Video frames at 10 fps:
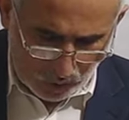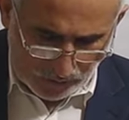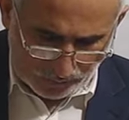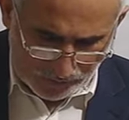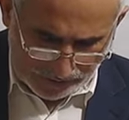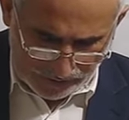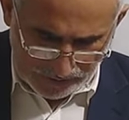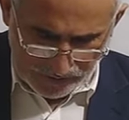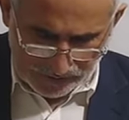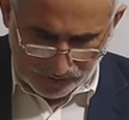more of
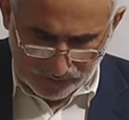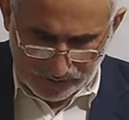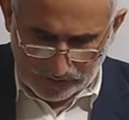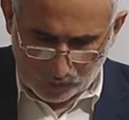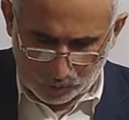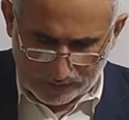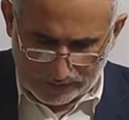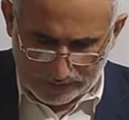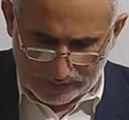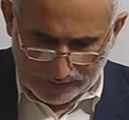changes happening
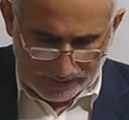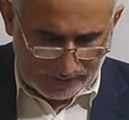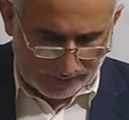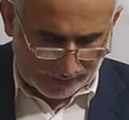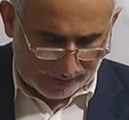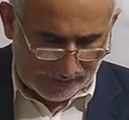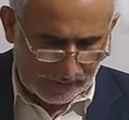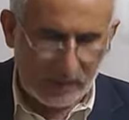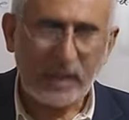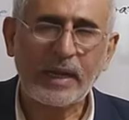quickly than they
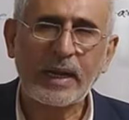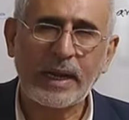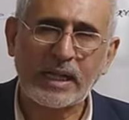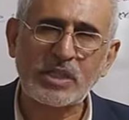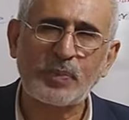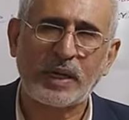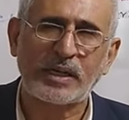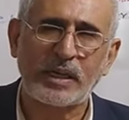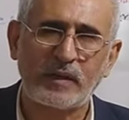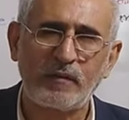had
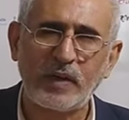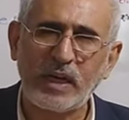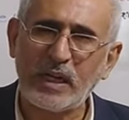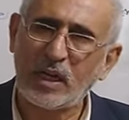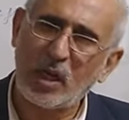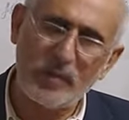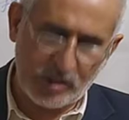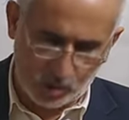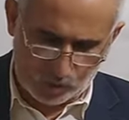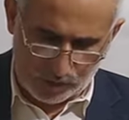expected. Very
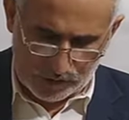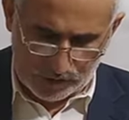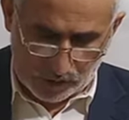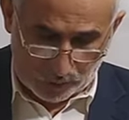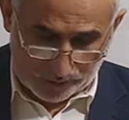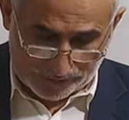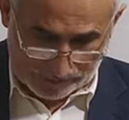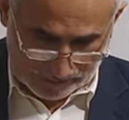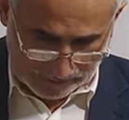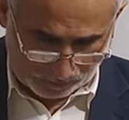alarming situation
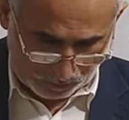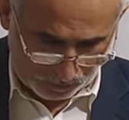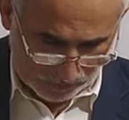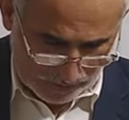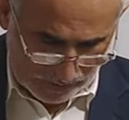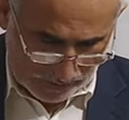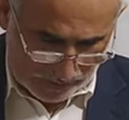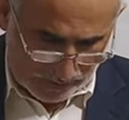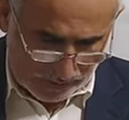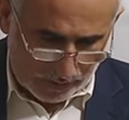nowadays.
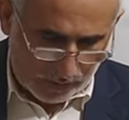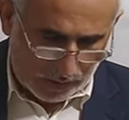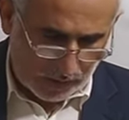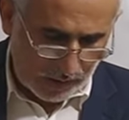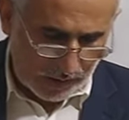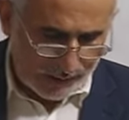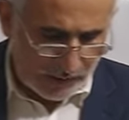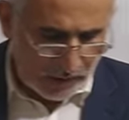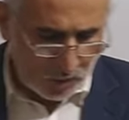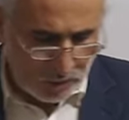
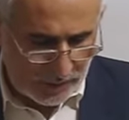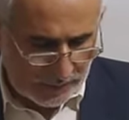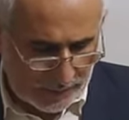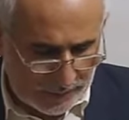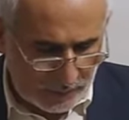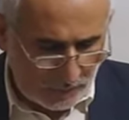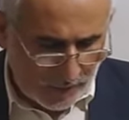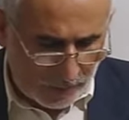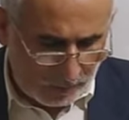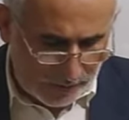According to the
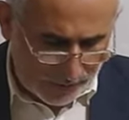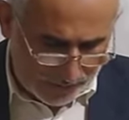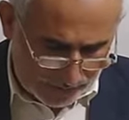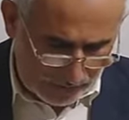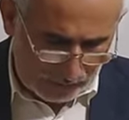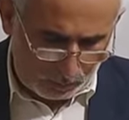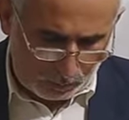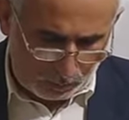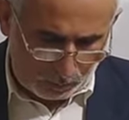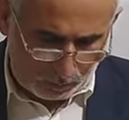Environmental
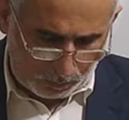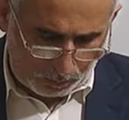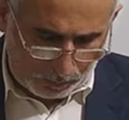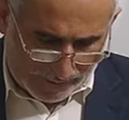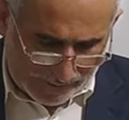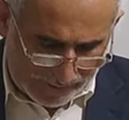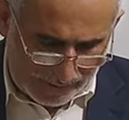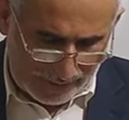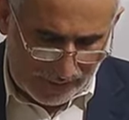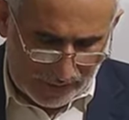
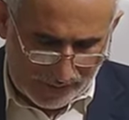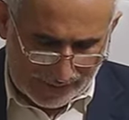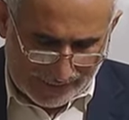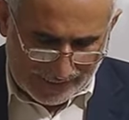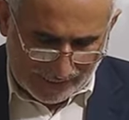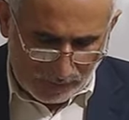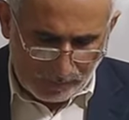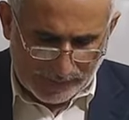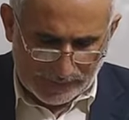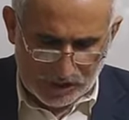Panel on
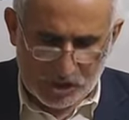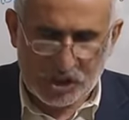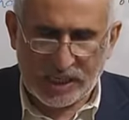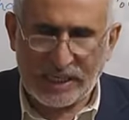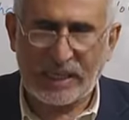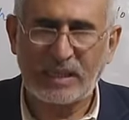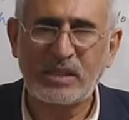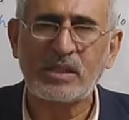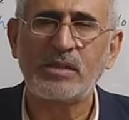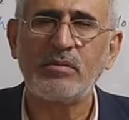Climate
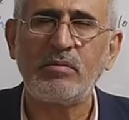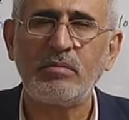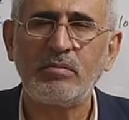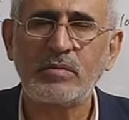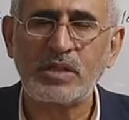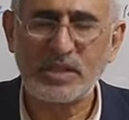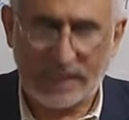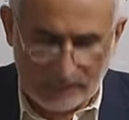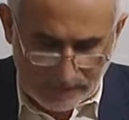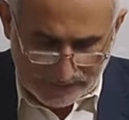Change,
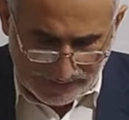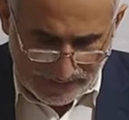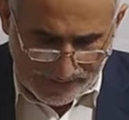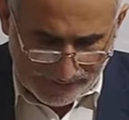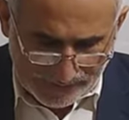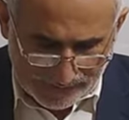scientists,